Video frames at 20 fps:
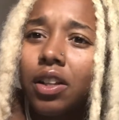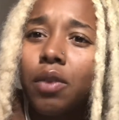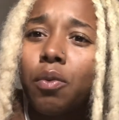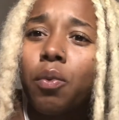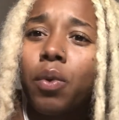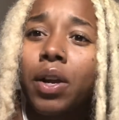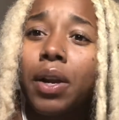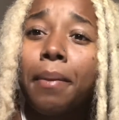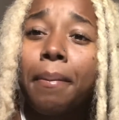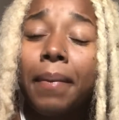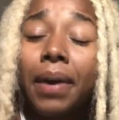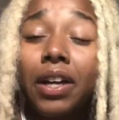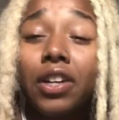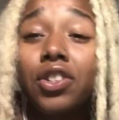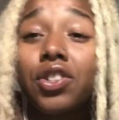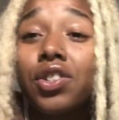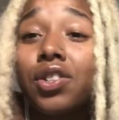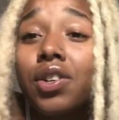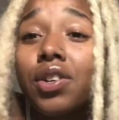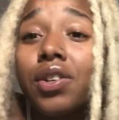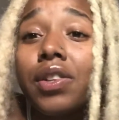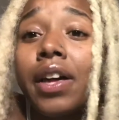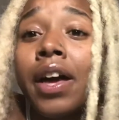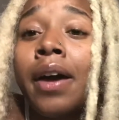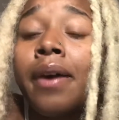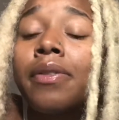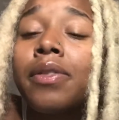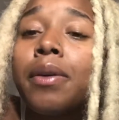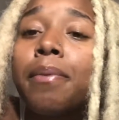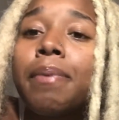want to make sure
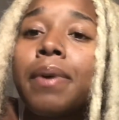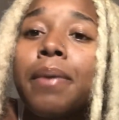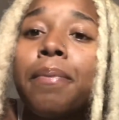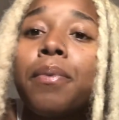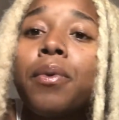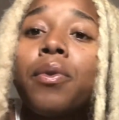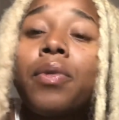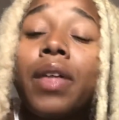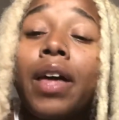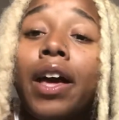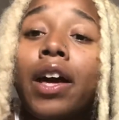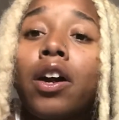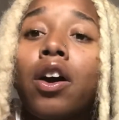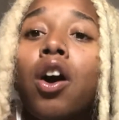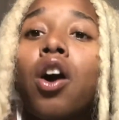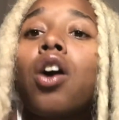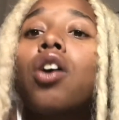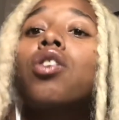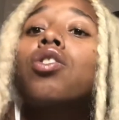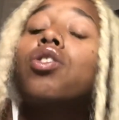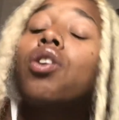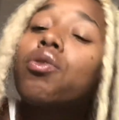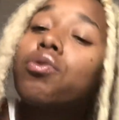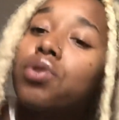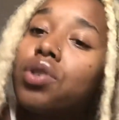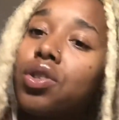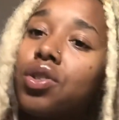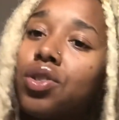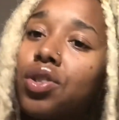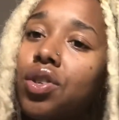that the people that are
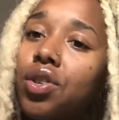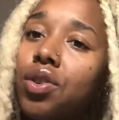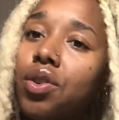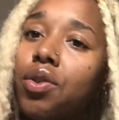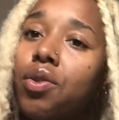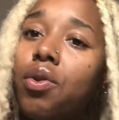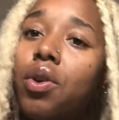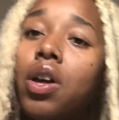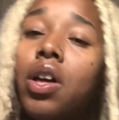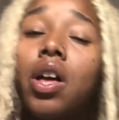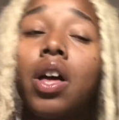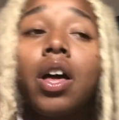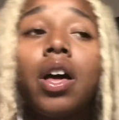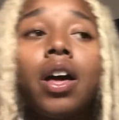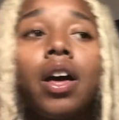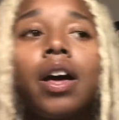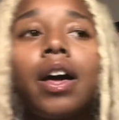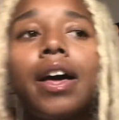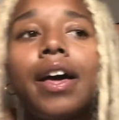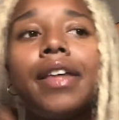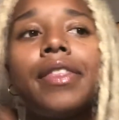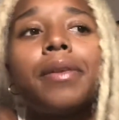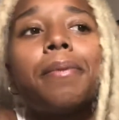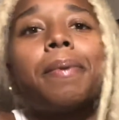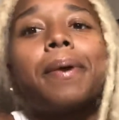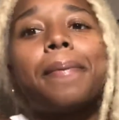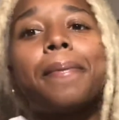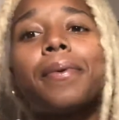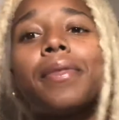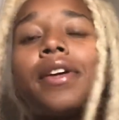closest to you and the
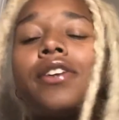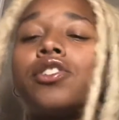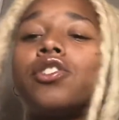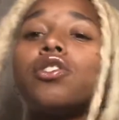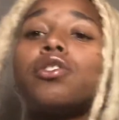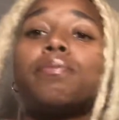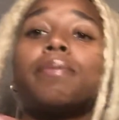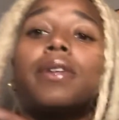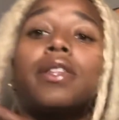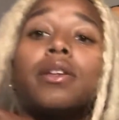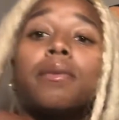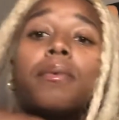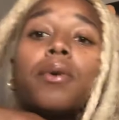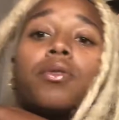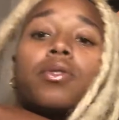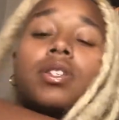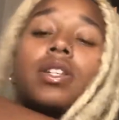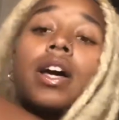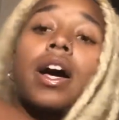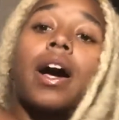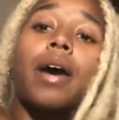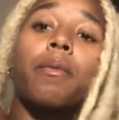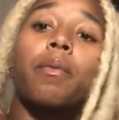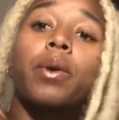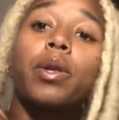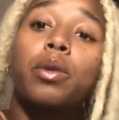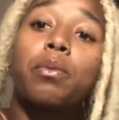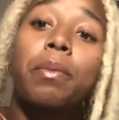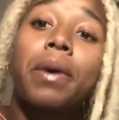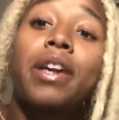people that you spend the most time
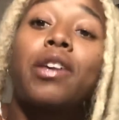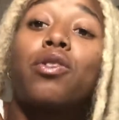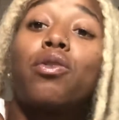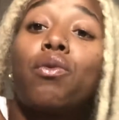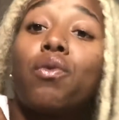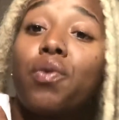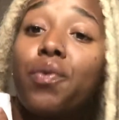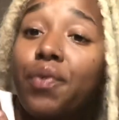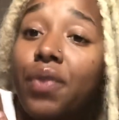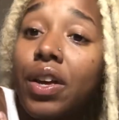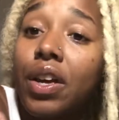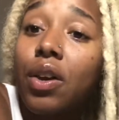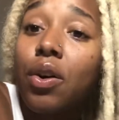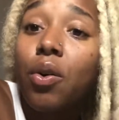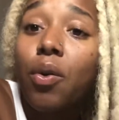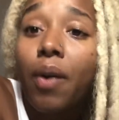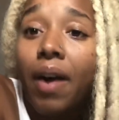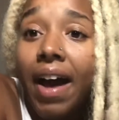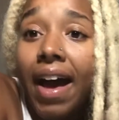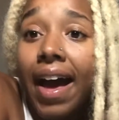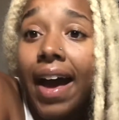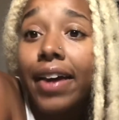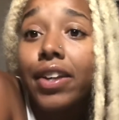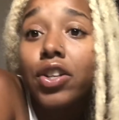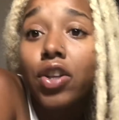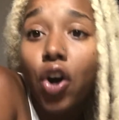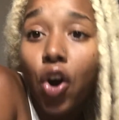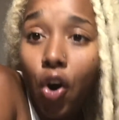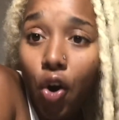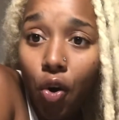with make you feel at
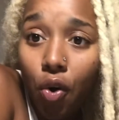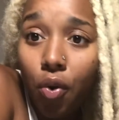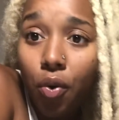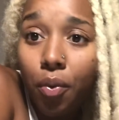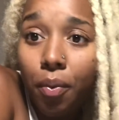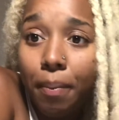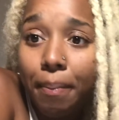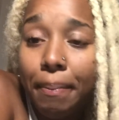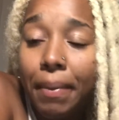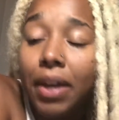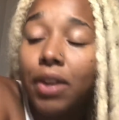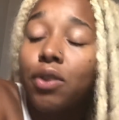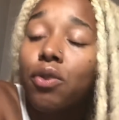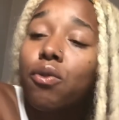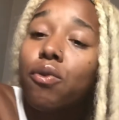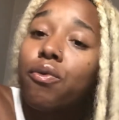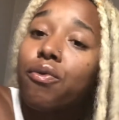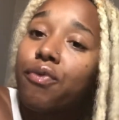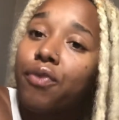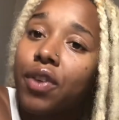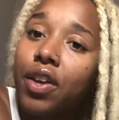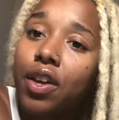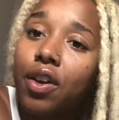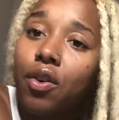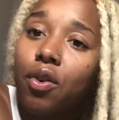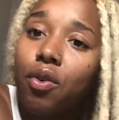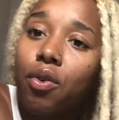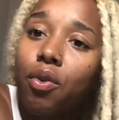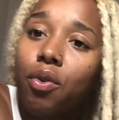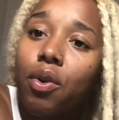home, make you
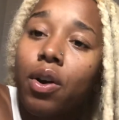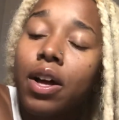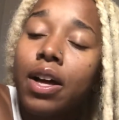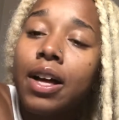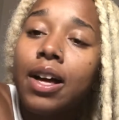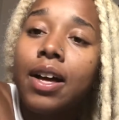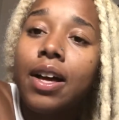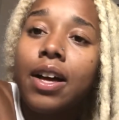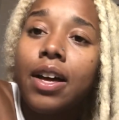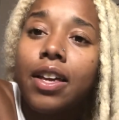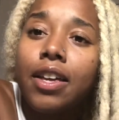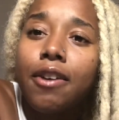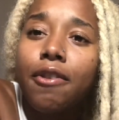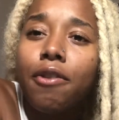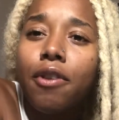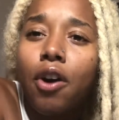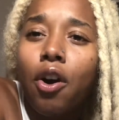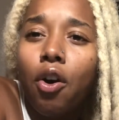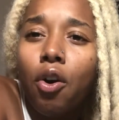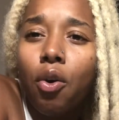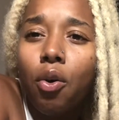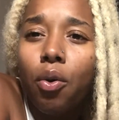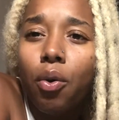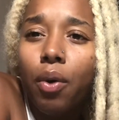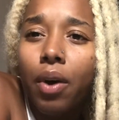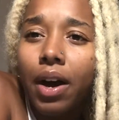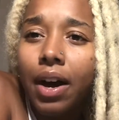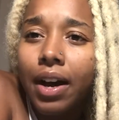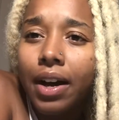feel, you know,